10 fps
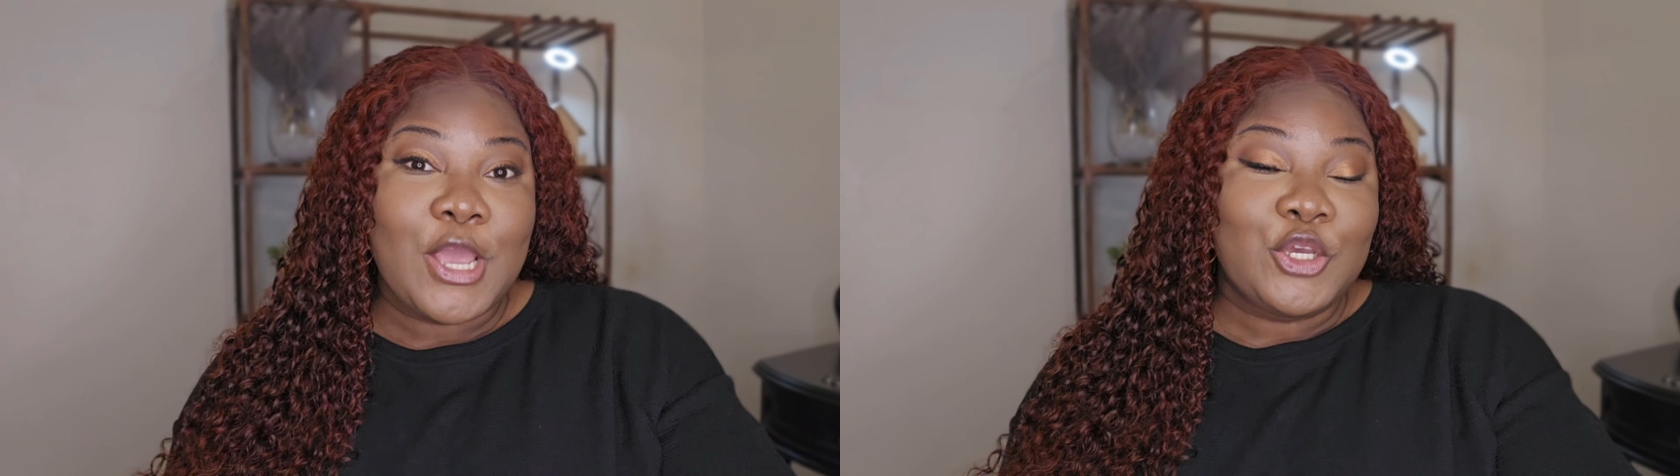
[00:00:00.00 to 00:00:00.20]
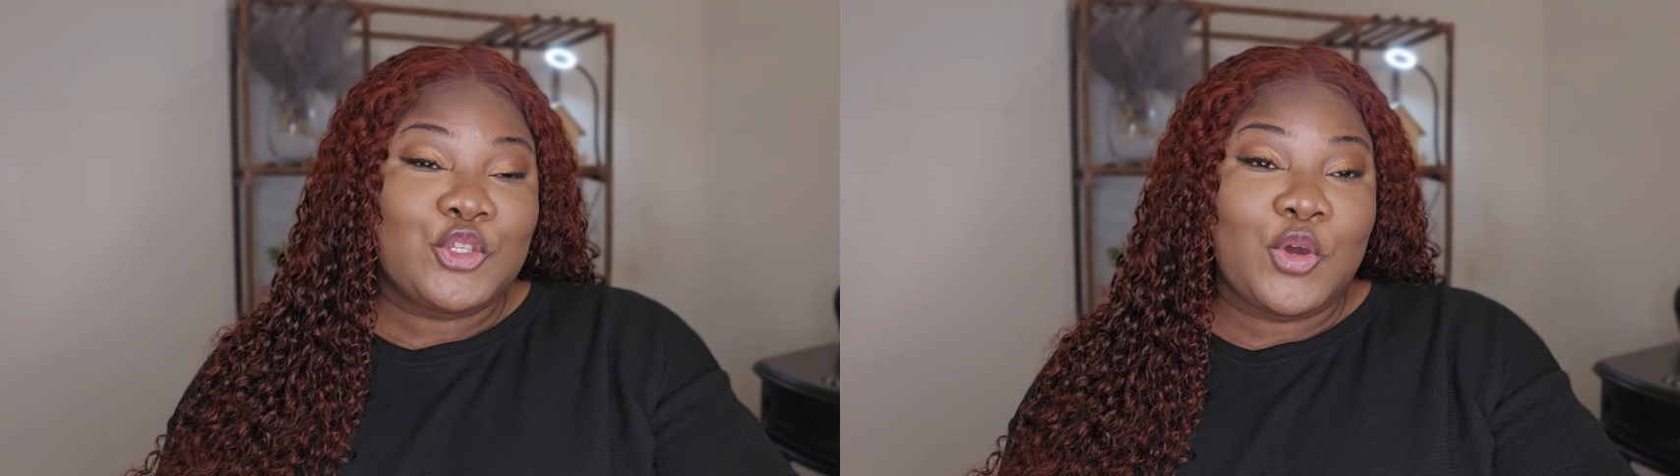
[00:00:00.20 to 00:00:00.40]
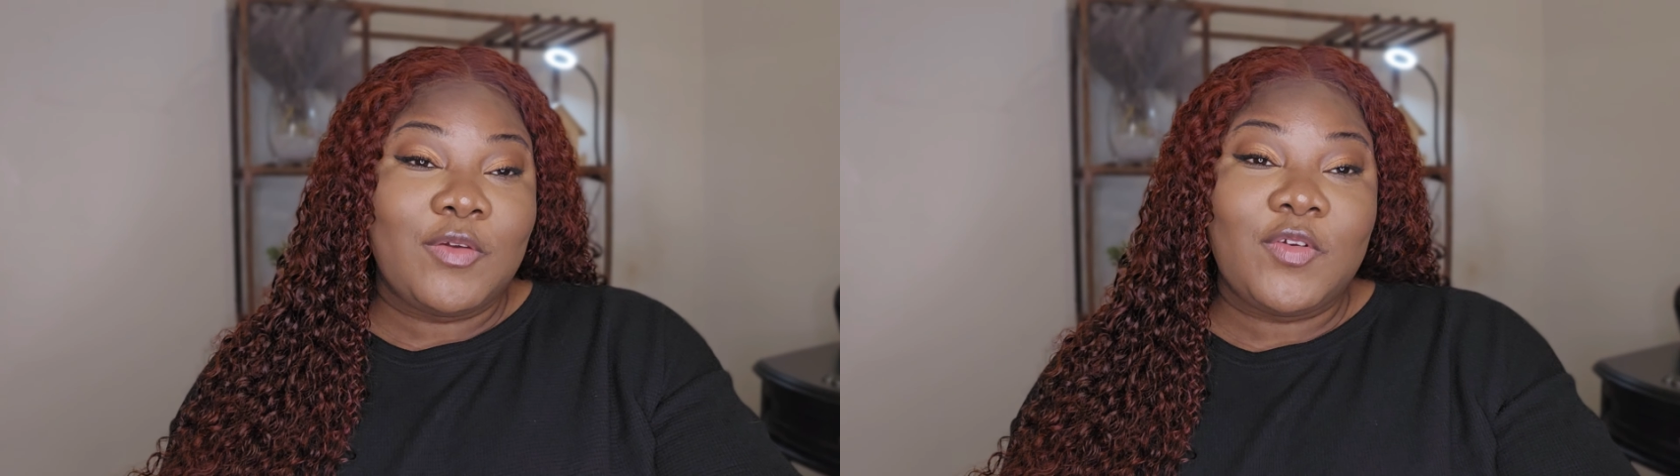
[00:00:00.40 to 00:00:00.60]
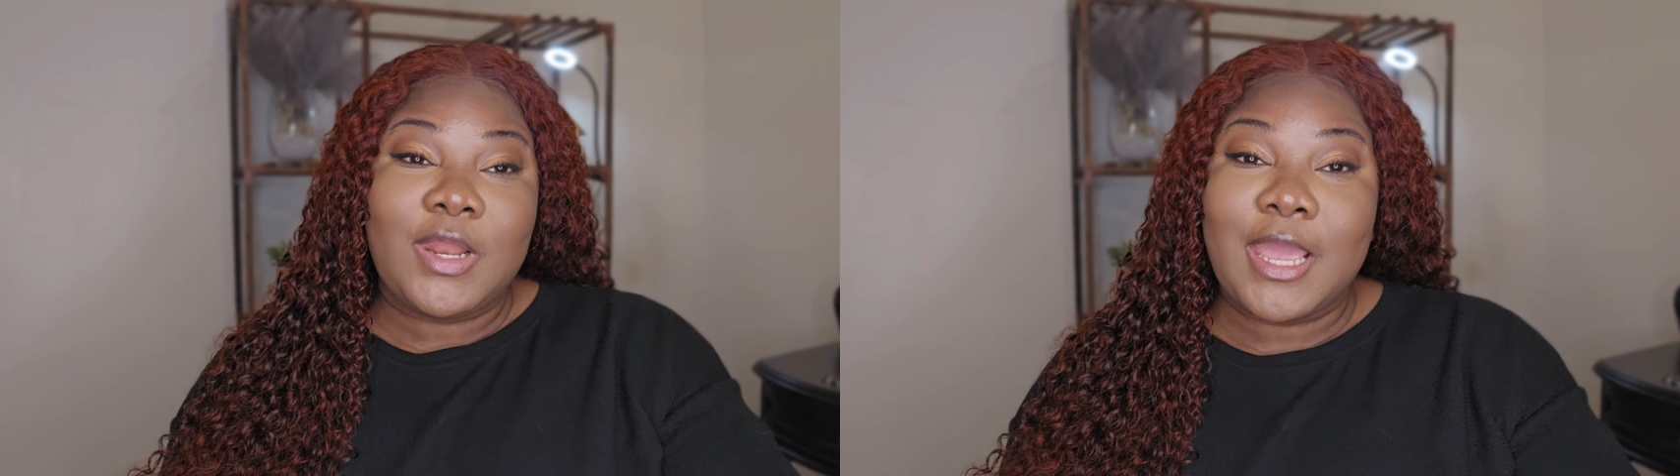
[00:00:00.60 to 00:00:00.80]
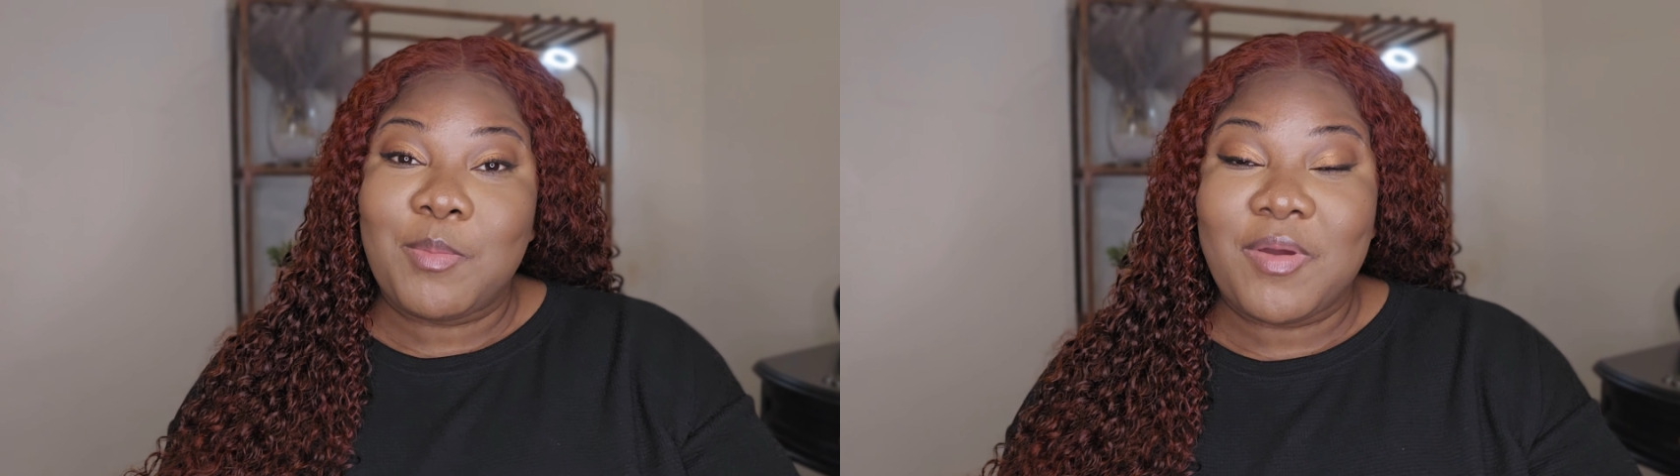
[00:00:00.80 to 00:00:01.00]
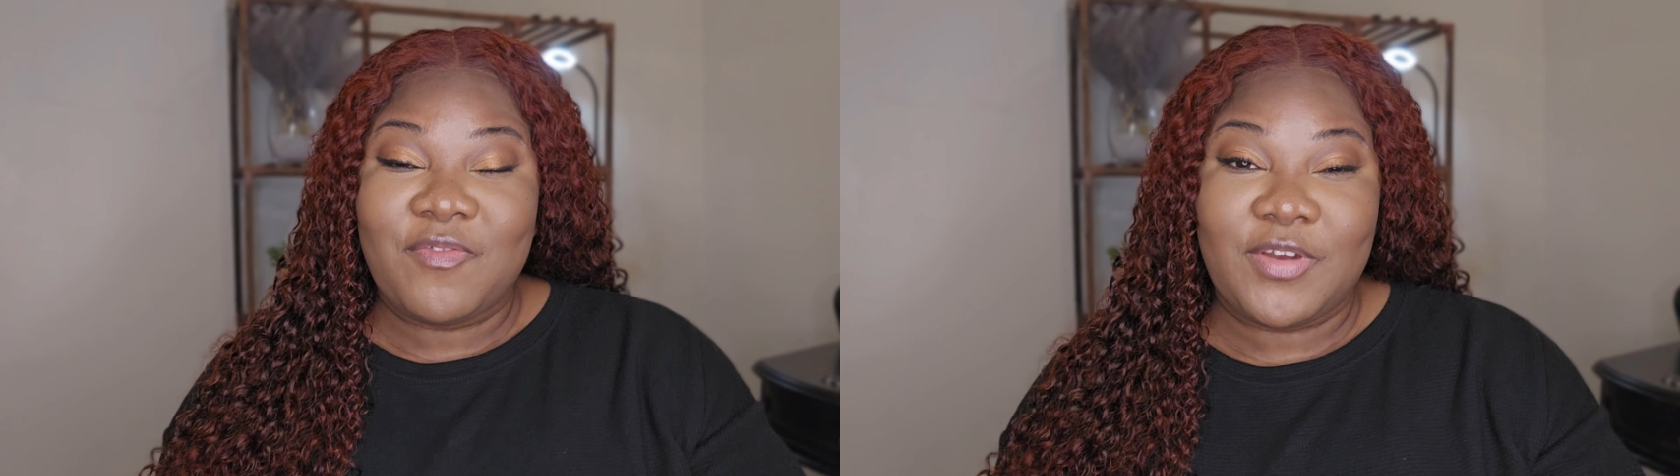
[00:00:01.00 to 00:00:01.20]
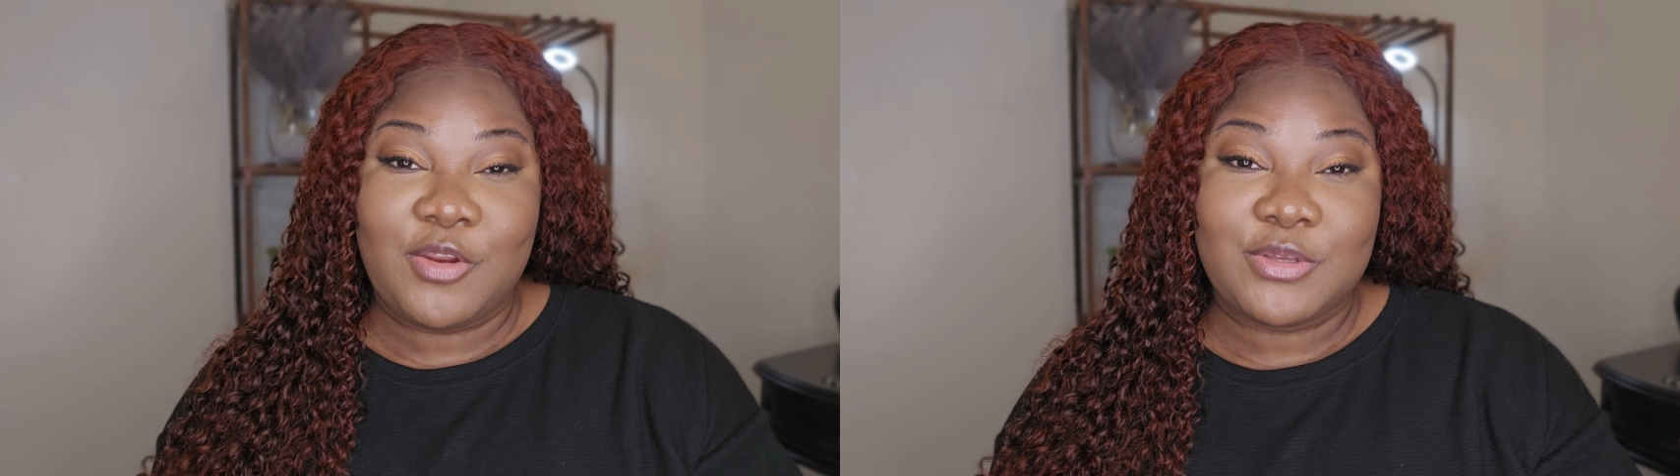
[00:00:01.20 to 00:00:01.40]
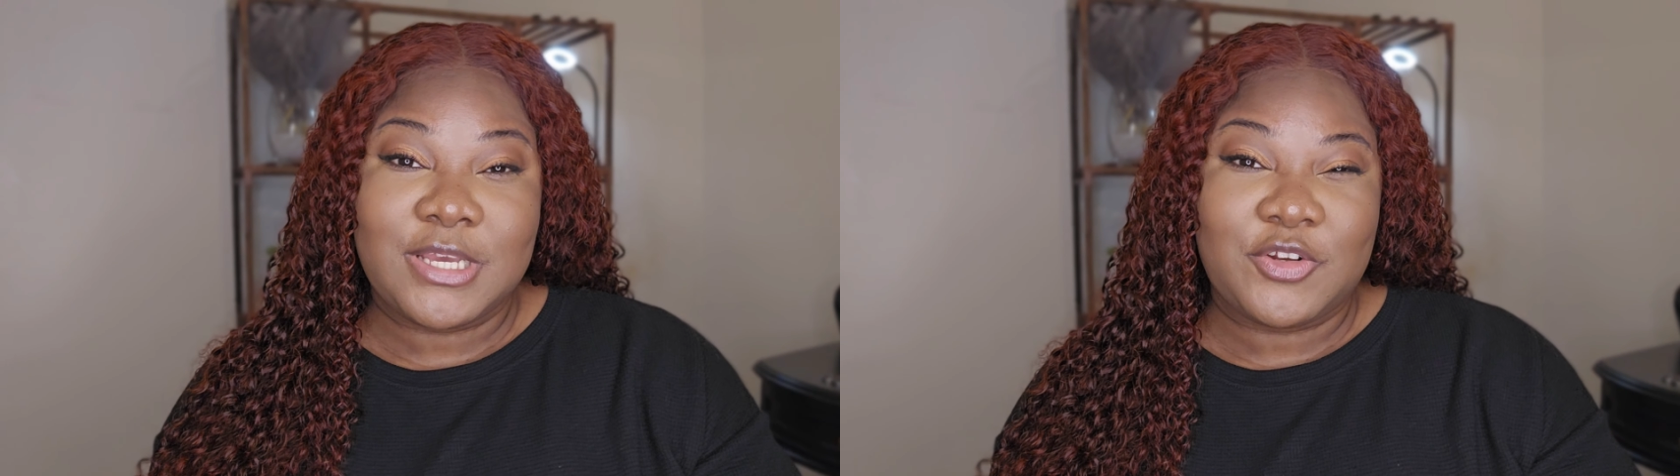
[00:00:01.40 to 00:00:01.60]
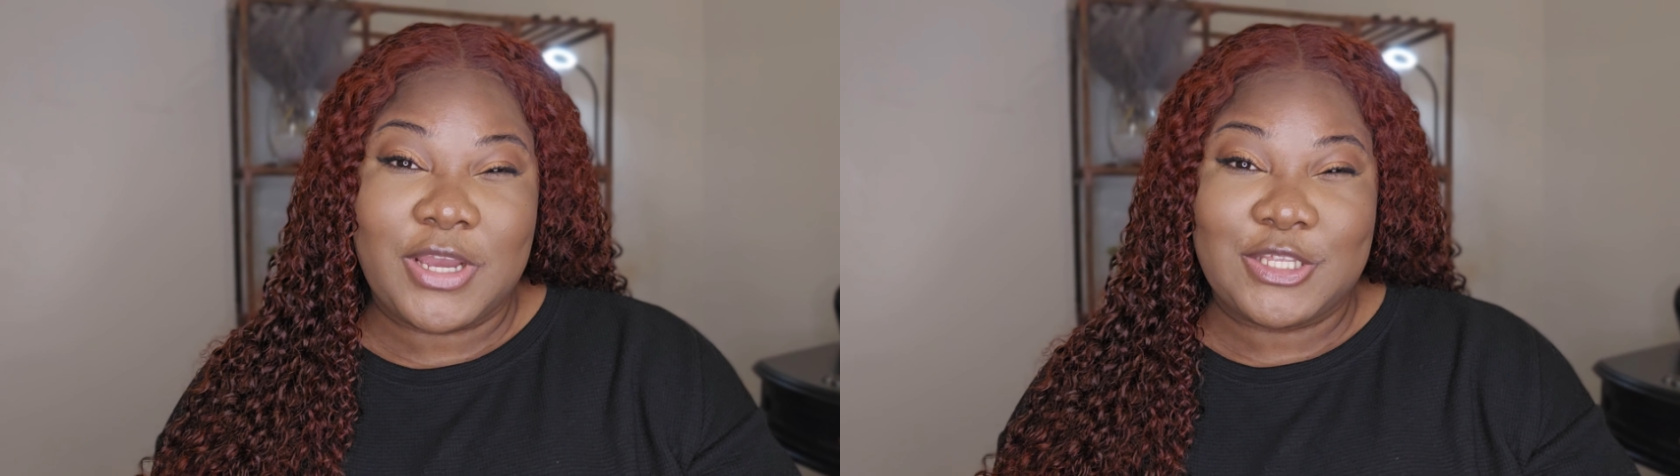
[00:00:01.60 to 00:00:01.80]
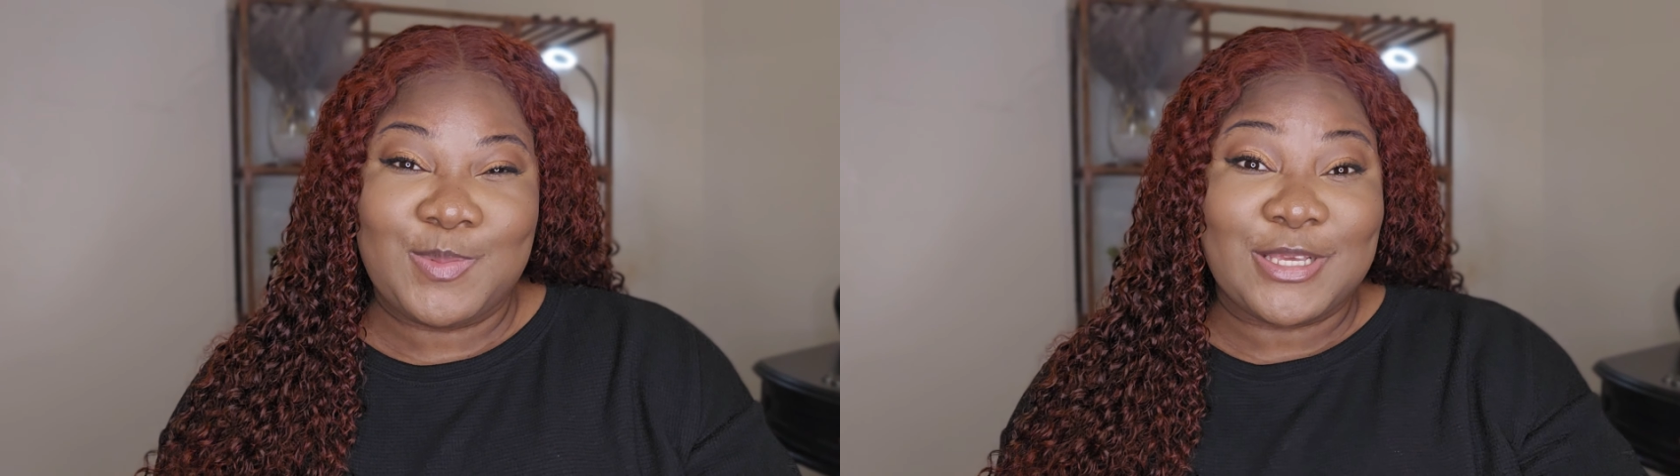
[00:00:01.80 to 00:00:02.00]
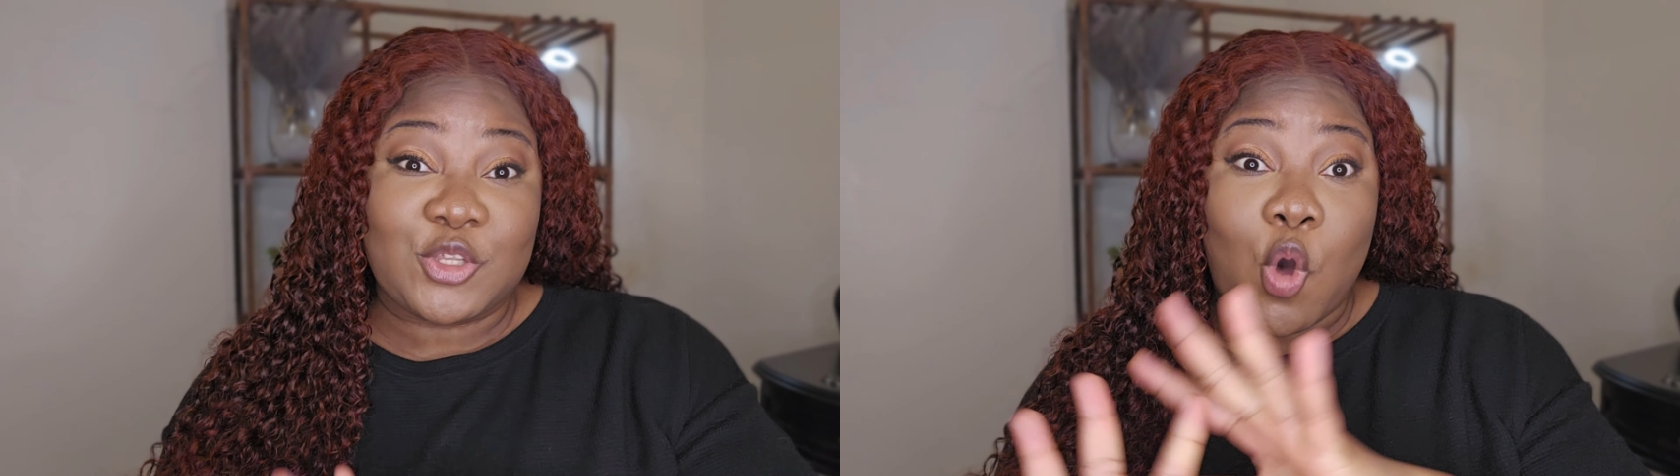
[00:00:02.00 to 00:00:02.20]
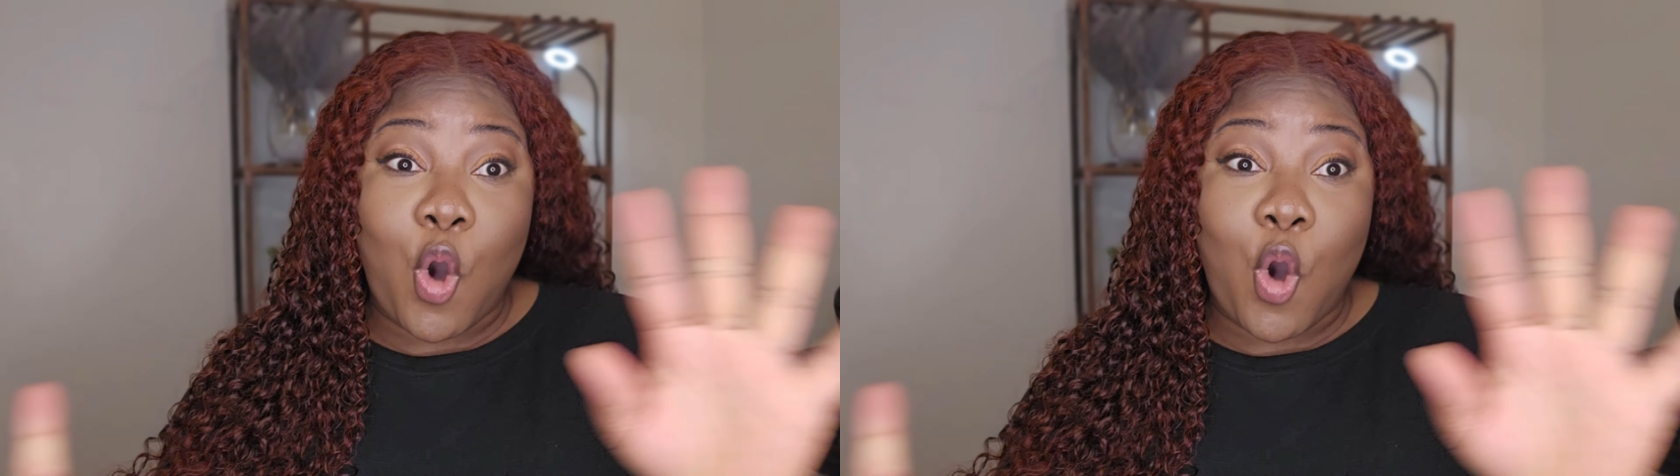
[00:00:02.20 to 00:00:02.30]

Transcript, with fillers: so if you like my videos I try to be as